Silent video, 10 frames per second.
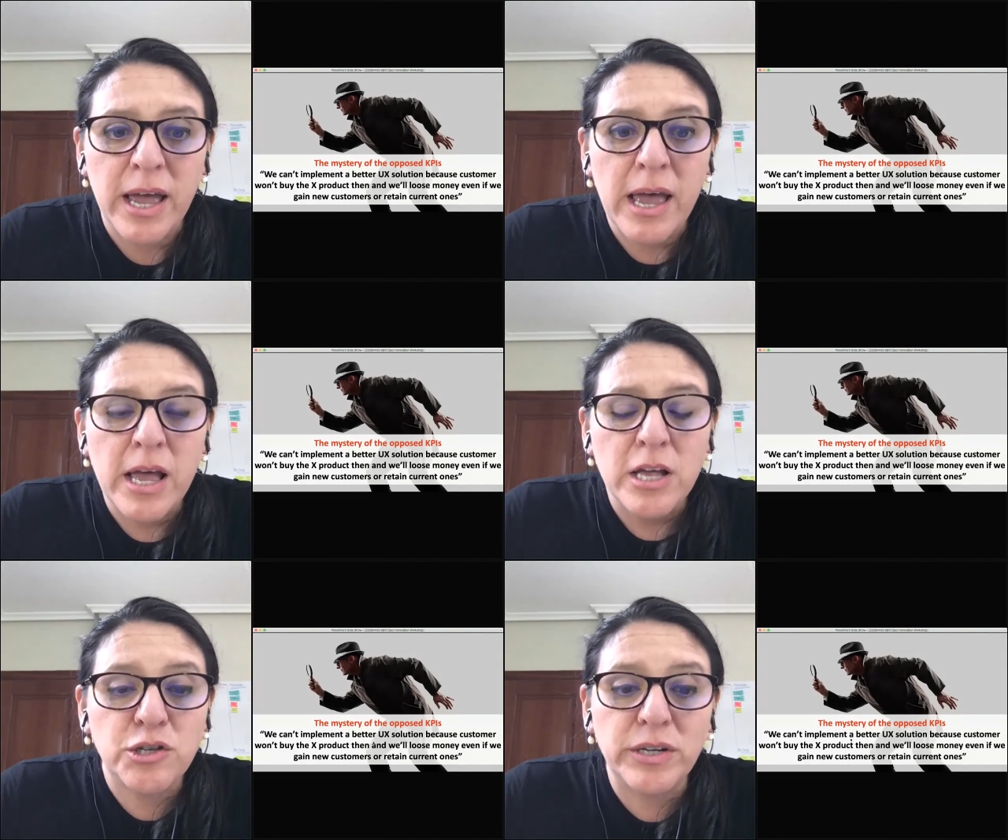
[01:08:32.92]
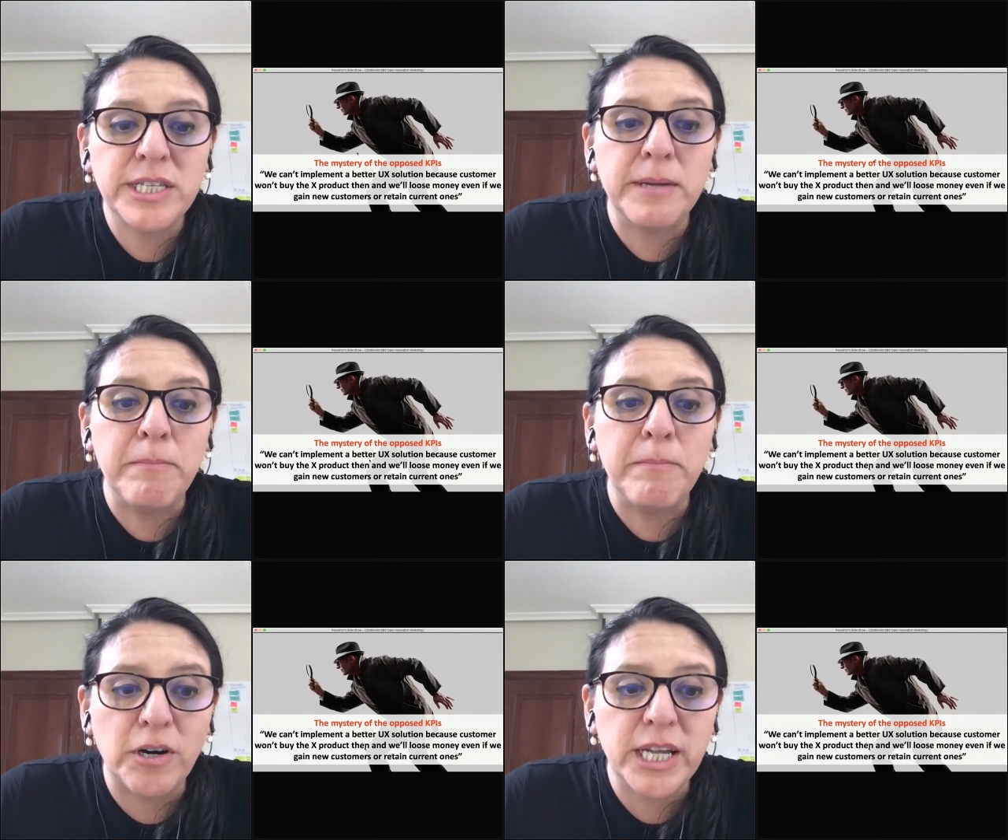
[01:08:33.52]
So it's
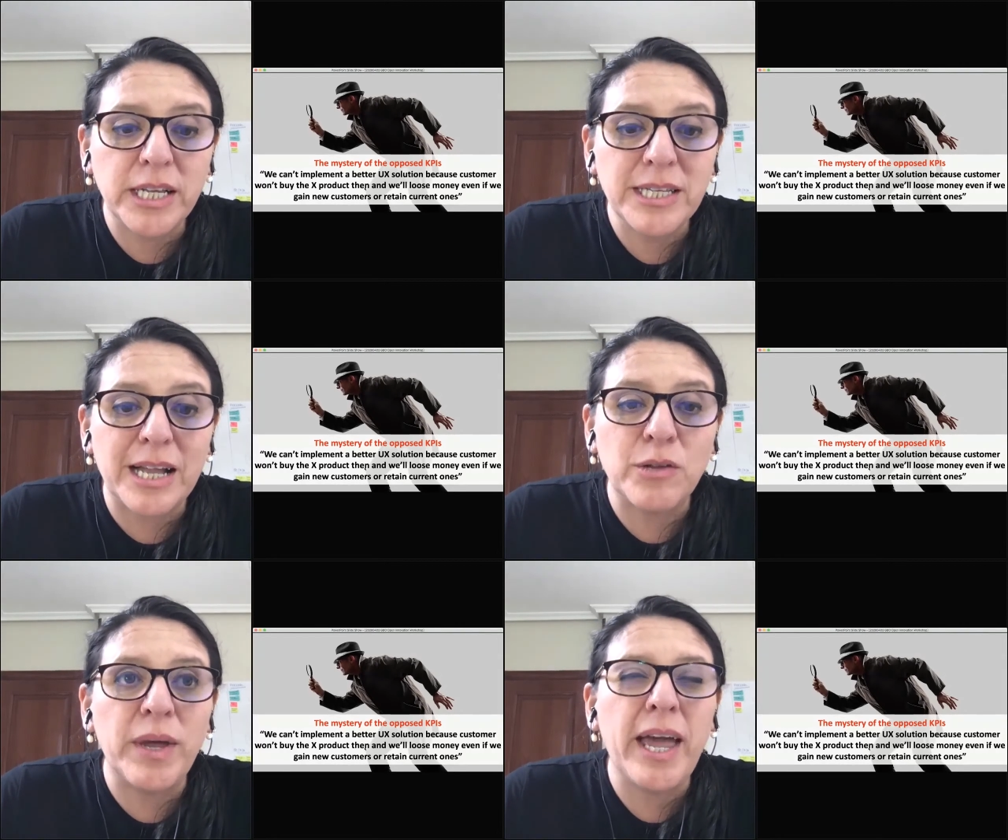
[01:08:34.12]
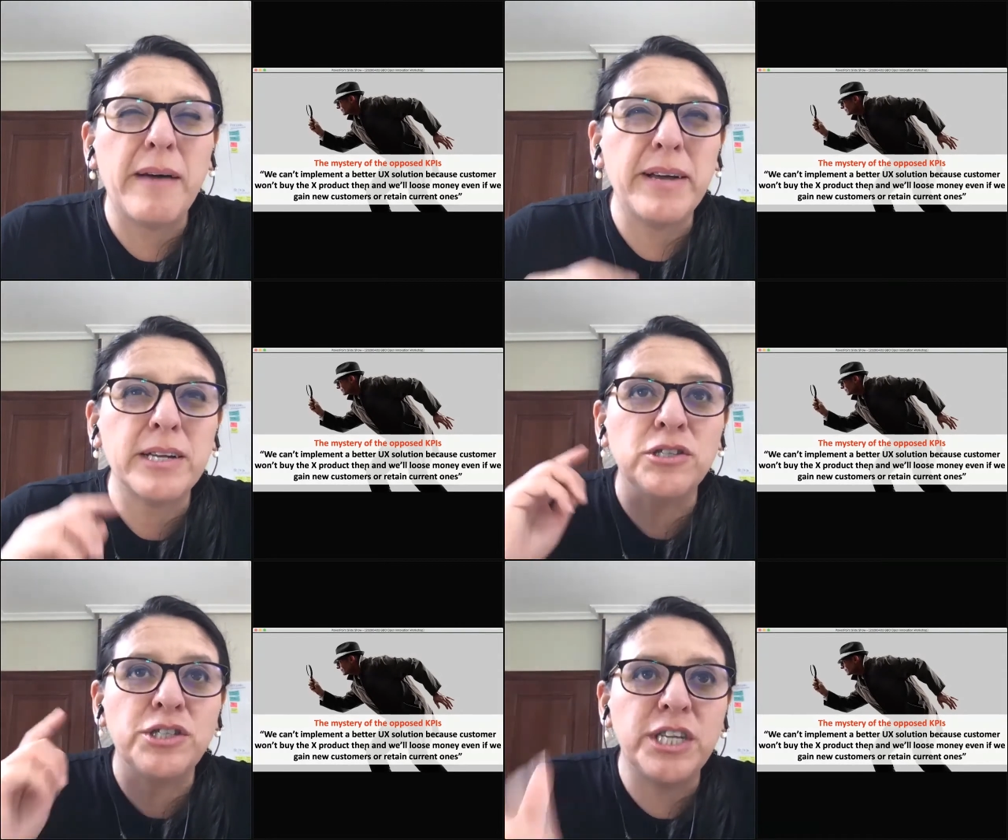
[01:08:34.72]
important that we have a
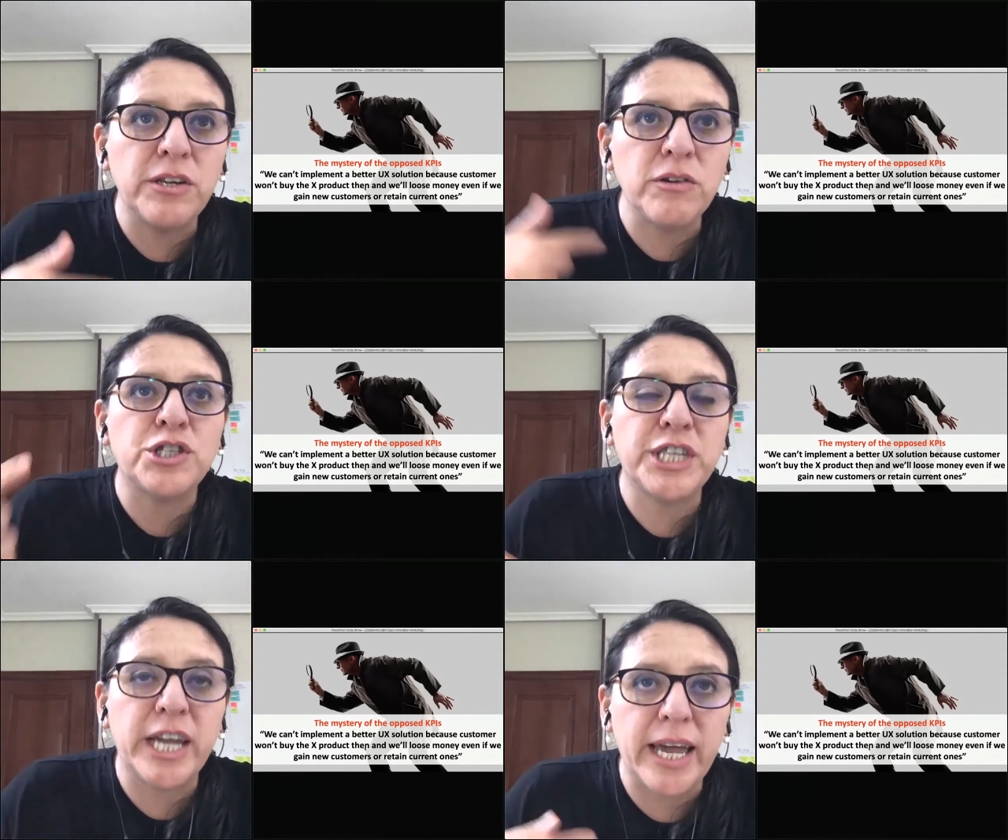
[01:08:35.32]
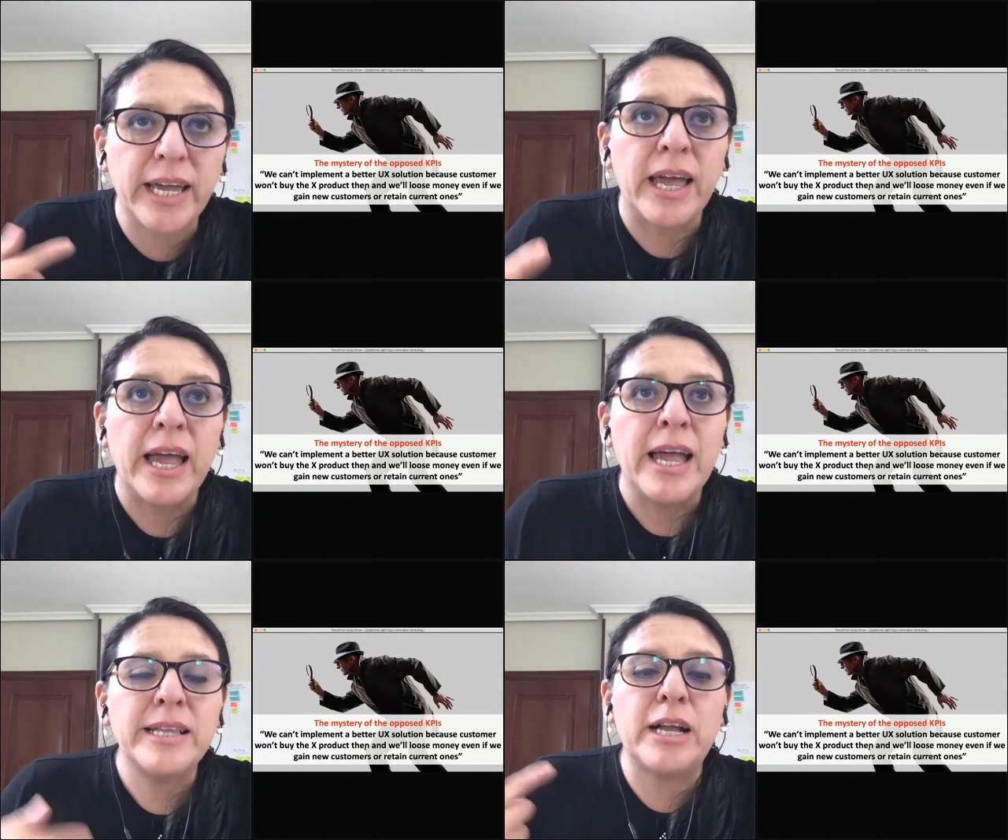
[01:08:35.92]
continuous check
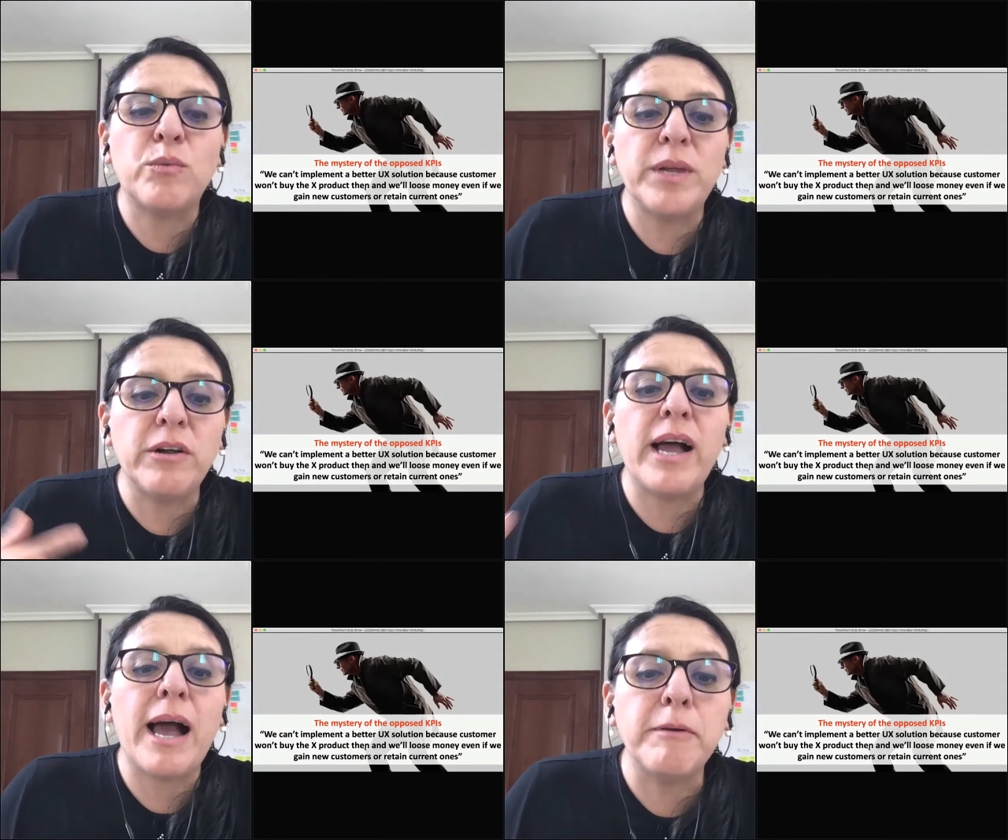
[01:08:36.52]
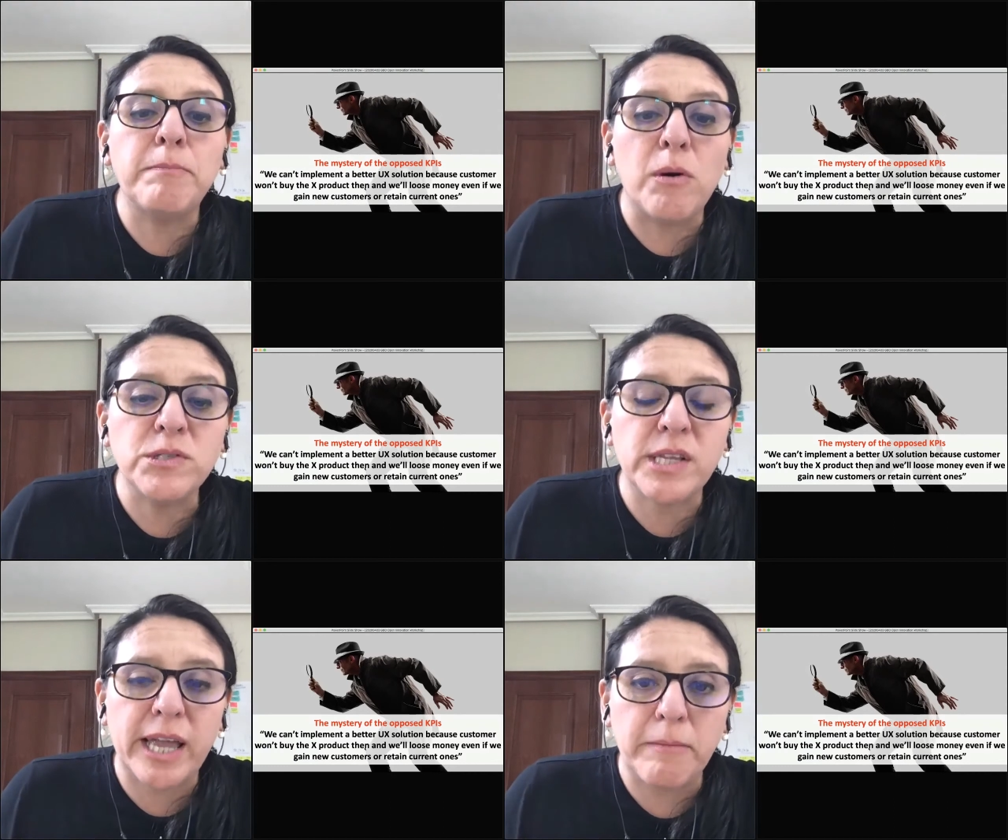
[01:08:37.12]
that we don't have
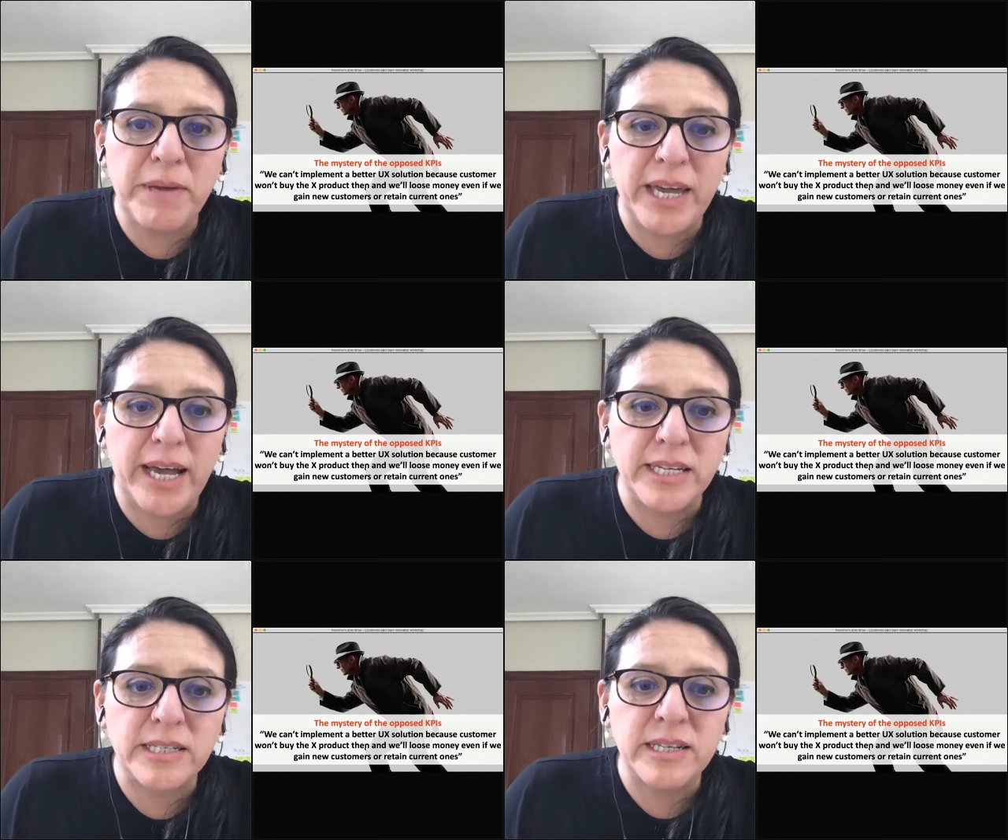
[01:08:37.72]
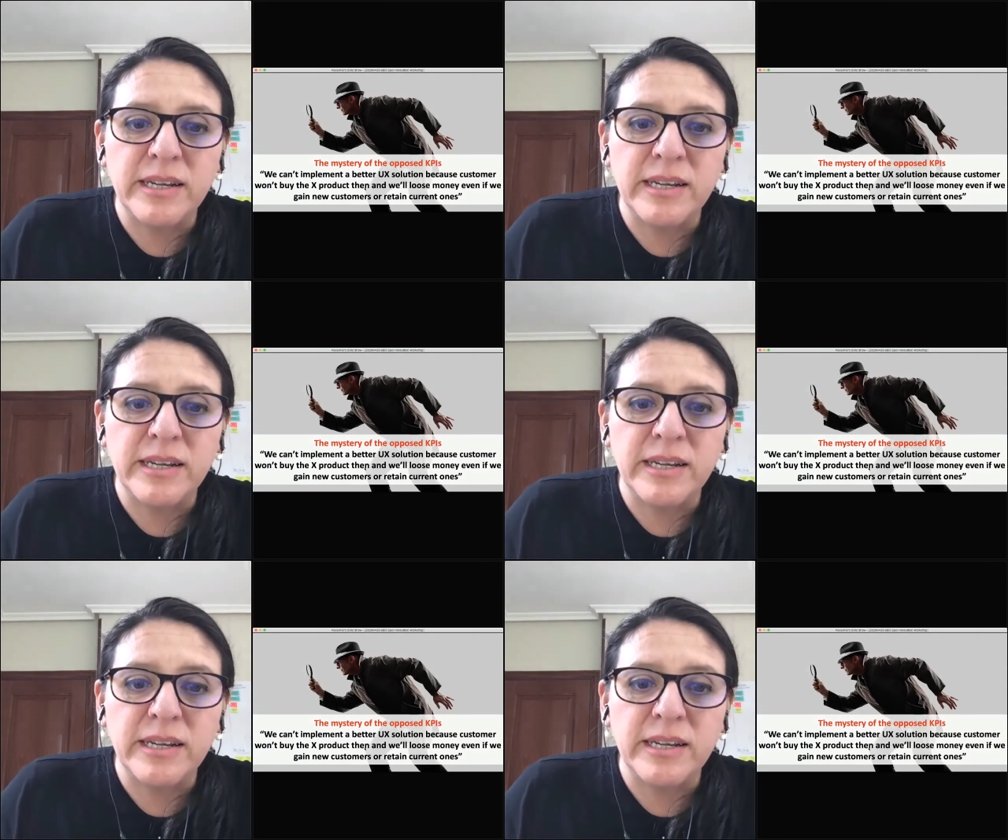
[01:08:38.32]
opposed KPIs.